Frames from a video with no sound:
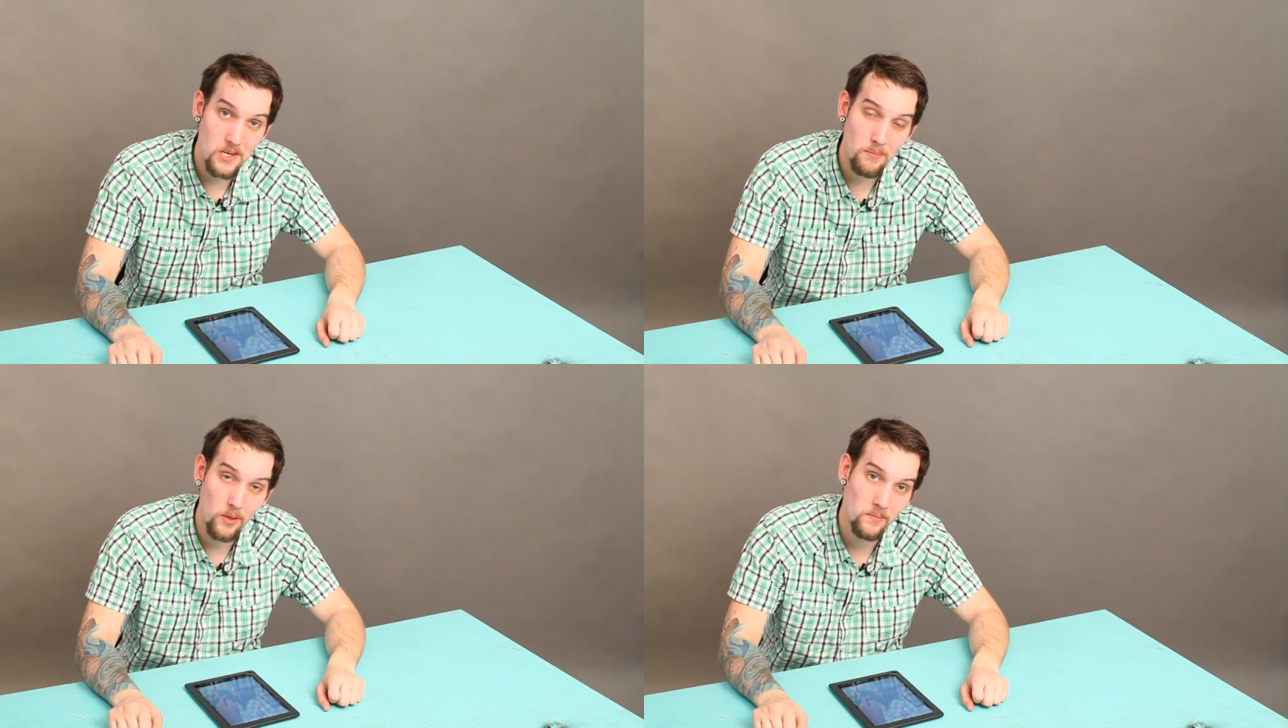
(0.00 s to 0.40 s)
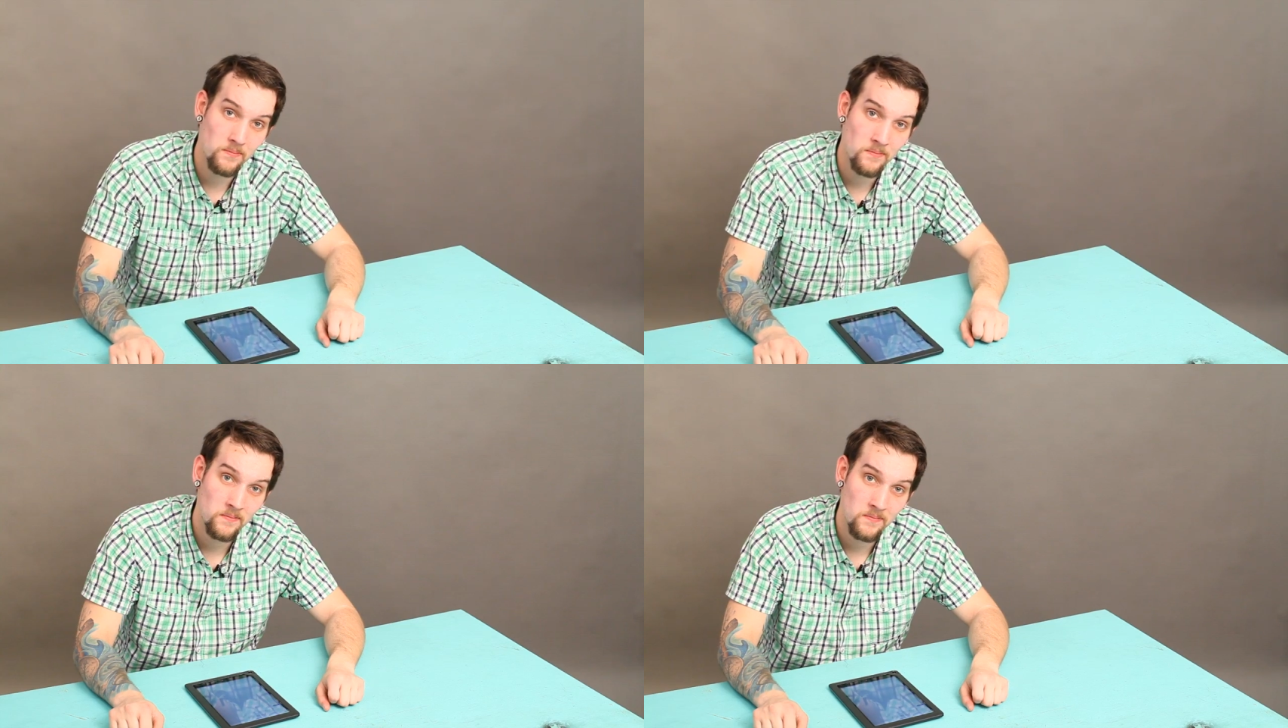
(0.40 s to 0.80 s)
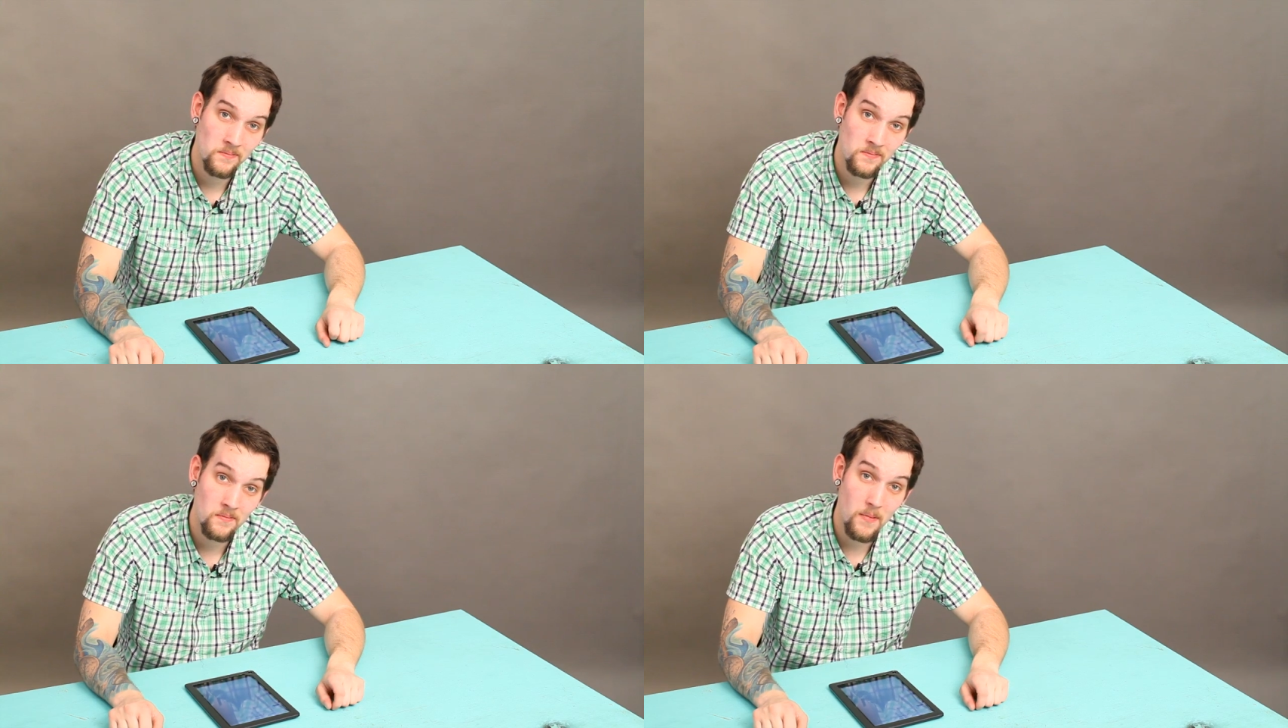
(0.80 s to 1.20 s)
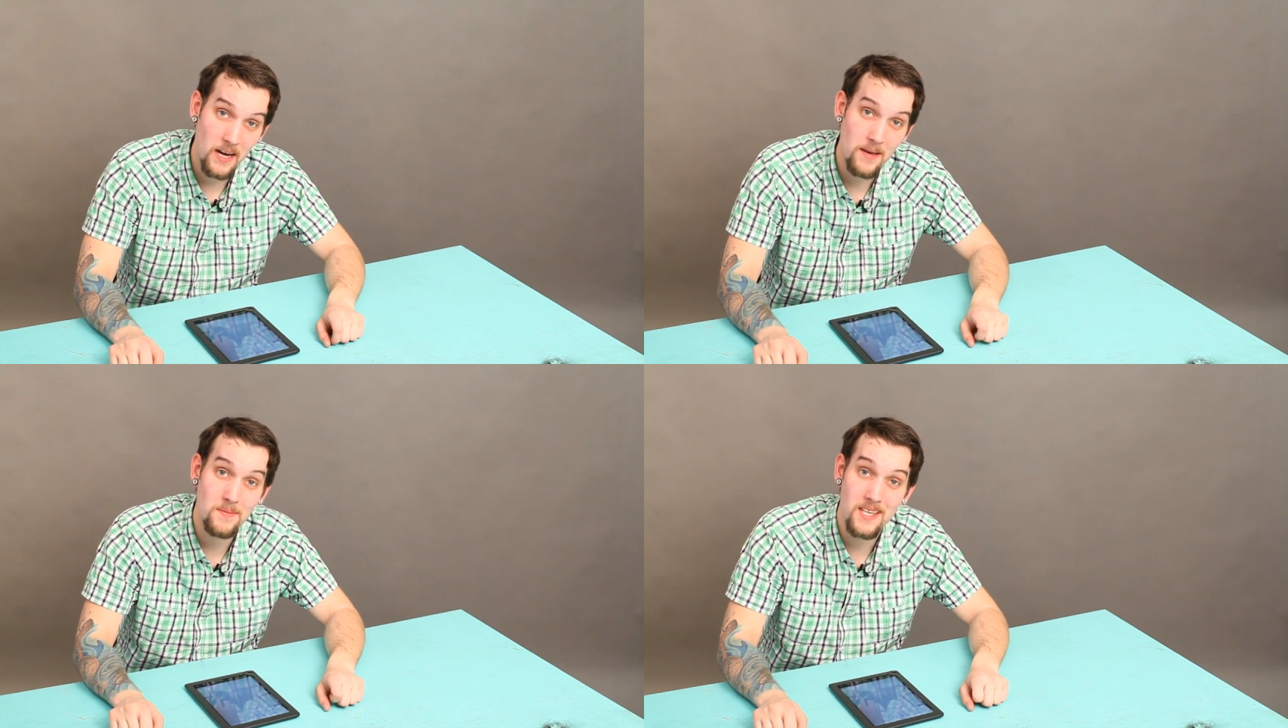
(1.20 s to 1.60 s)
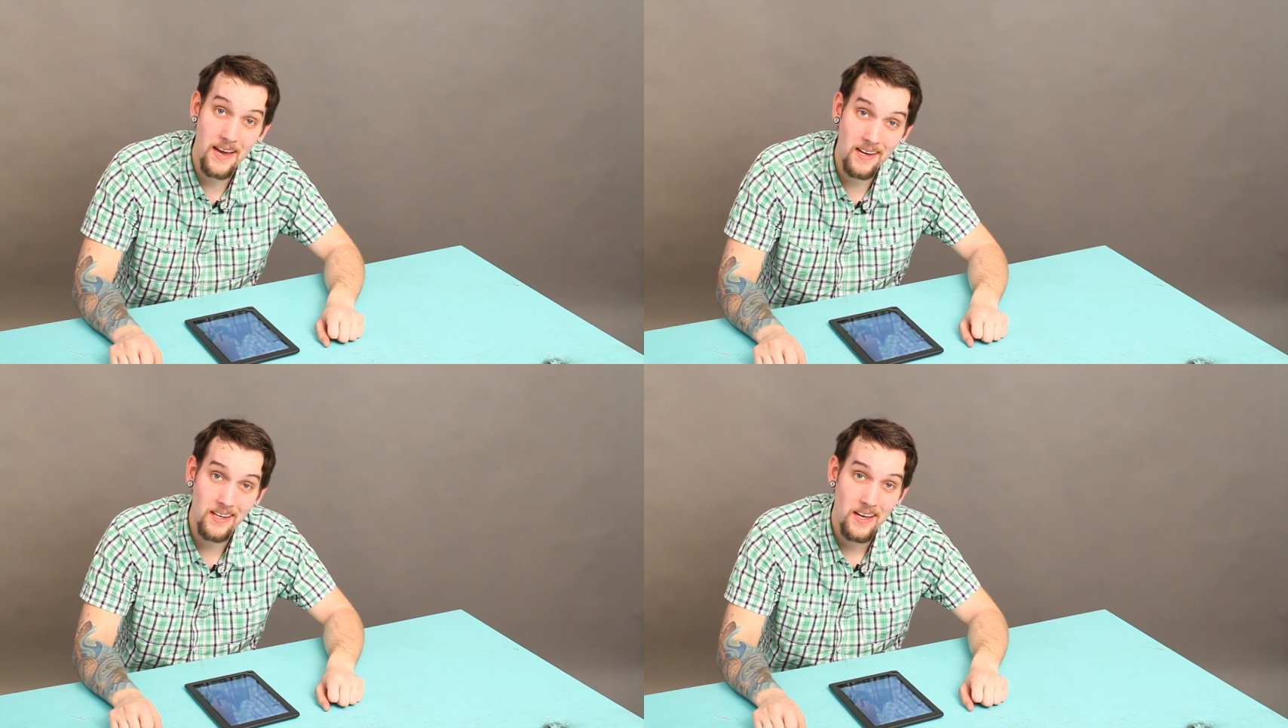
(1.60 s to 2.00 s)
simple. My name's
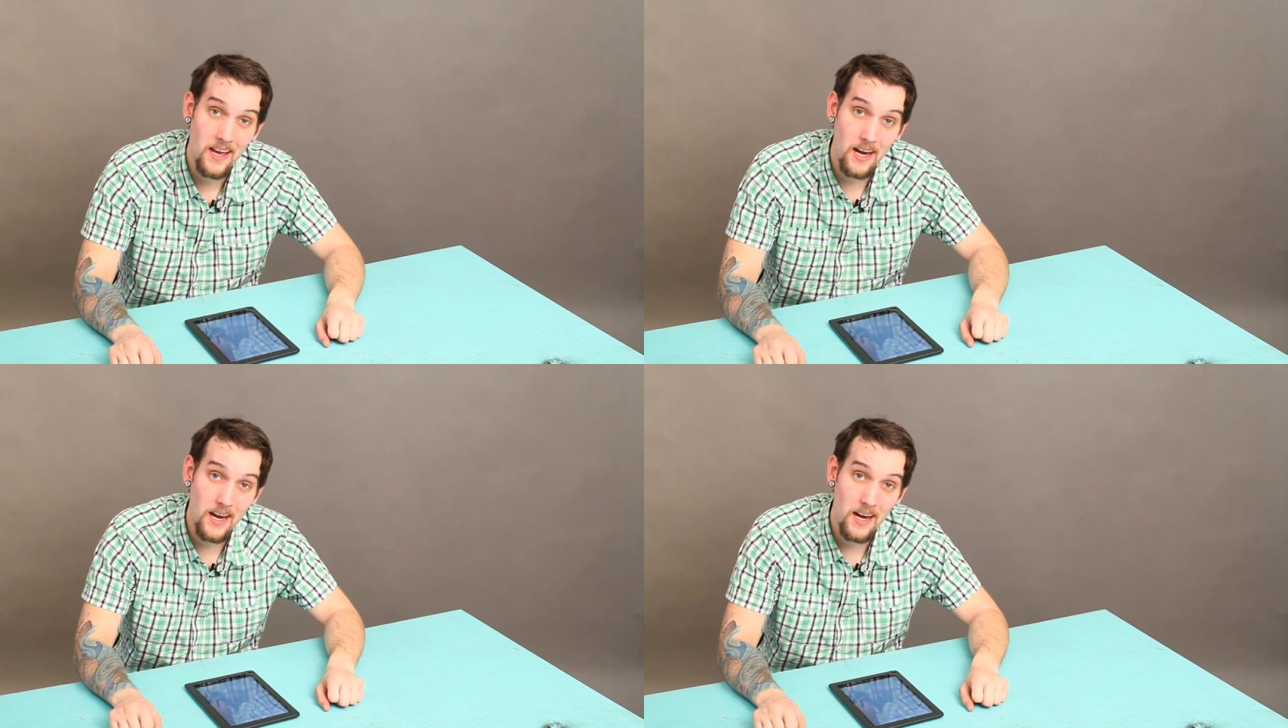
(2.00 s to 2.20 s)
Zach,